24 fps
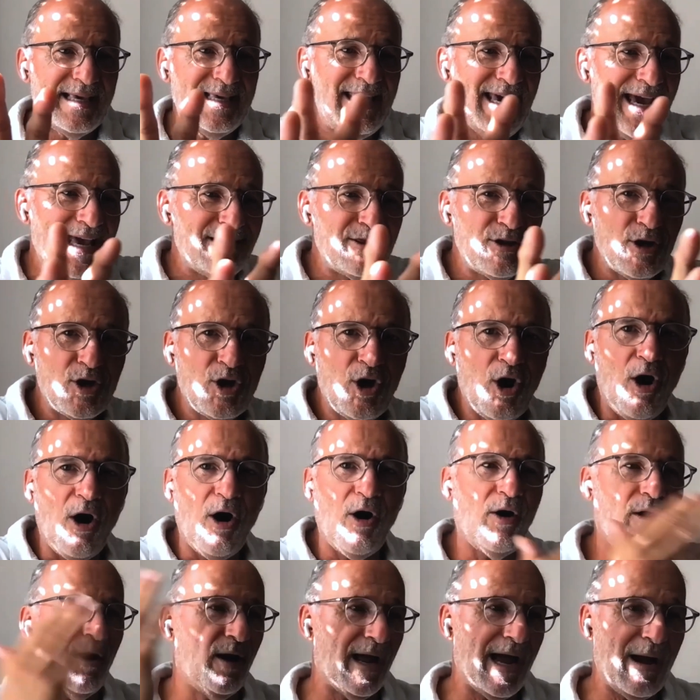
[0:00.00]
get the
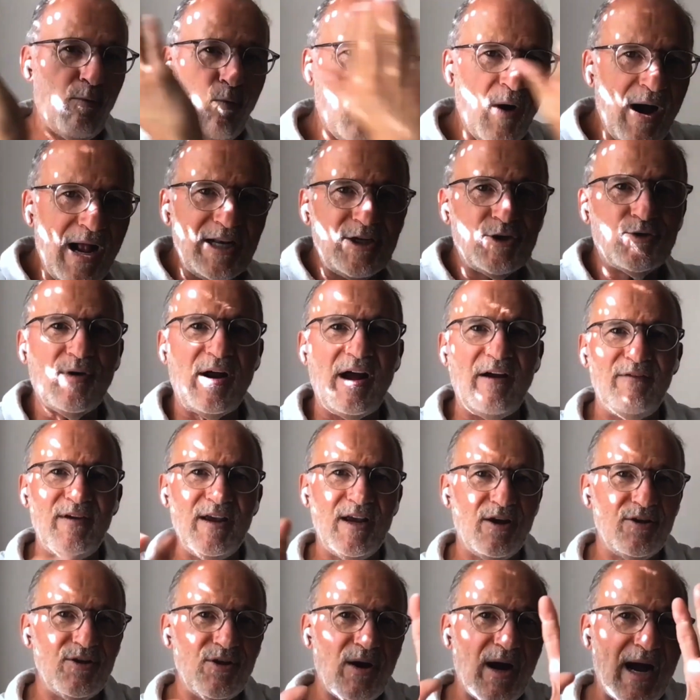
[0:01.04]
car while
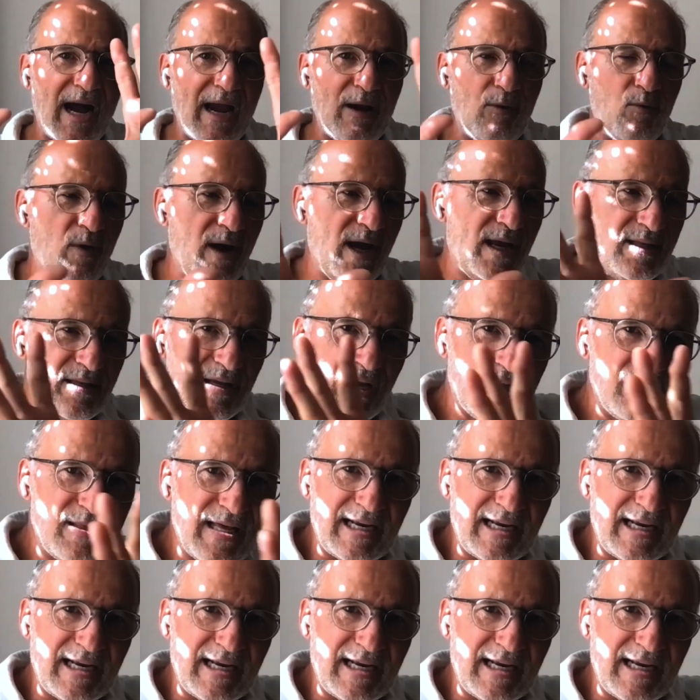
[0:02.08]
driving on the highway,